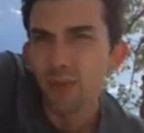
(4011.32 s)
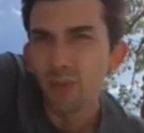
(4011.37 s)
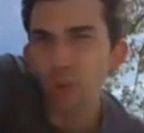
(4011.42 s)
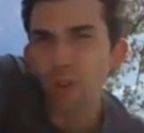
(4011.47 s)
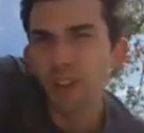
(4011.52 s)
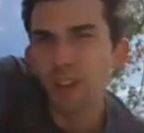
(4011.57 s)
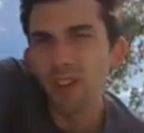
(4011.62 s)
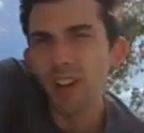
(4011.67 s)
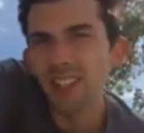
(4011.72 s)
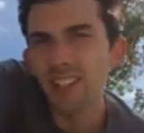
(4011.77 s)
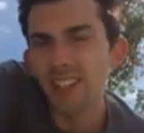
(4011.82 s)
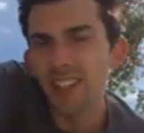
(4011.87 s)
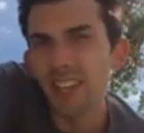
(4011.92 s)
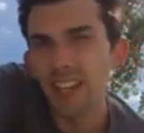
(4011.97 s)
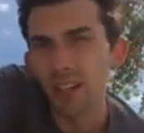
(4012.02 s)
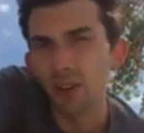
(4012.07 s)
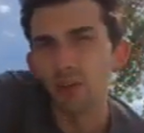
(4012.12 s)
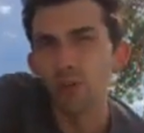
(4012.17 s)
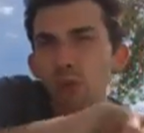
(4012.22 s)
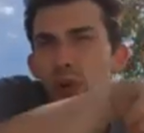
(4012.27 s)
What do you guys
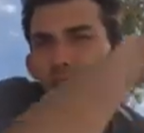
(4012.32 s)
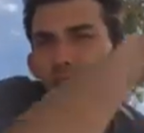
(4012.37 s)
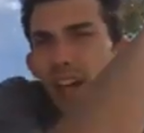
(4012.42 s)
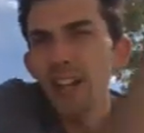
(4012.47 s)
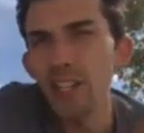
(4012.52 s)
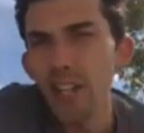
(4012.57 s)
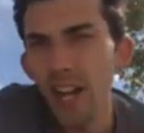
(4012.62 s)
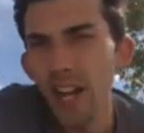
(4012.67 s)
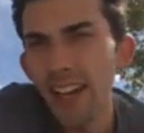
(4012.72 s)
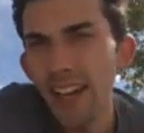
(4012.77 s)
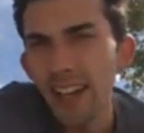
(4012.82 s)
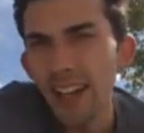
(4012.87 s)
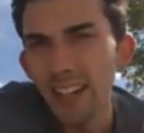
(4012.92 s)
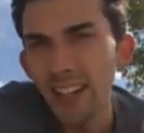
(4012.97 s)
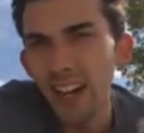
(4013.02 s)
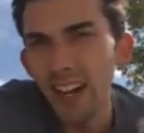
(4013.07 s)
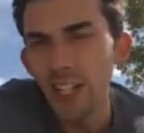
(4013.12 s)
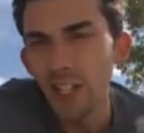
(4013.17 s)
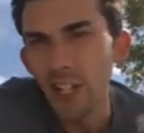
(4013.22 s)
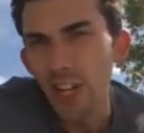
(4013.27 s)
think? Would hitchhiking
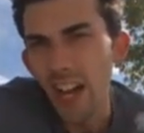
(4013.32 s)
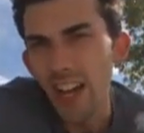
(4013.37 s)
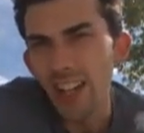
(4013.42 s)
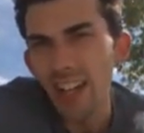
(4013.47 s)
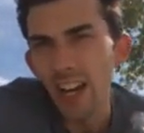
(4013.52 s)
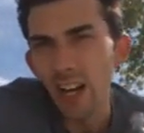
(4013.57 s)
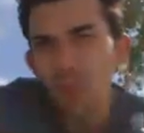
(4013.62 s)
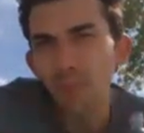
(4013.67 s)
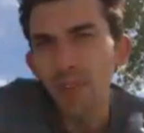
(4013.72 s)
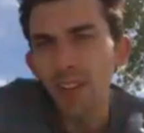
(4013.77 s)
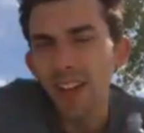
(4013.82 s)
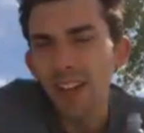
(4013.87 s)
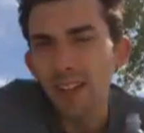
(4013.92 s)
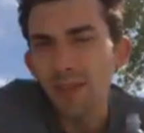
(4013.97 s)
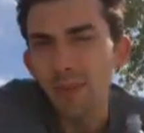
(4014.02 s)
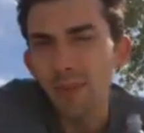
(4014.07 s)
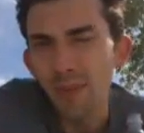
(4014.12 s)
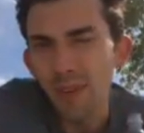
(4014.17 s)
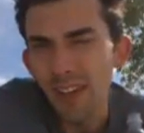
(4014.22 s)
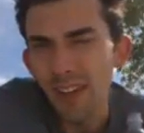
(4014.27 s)
a jet
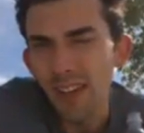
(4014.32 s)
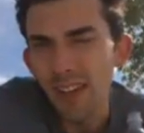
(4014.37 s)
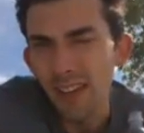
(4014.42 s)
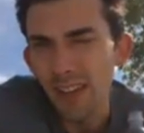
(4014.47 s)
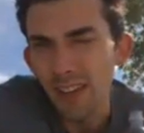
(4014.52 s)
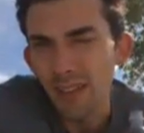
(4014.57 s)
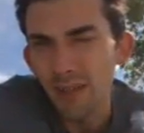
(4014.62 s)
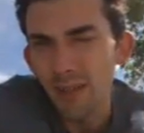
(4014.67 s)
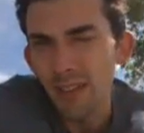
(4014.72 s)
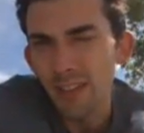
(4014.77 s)
airplane be,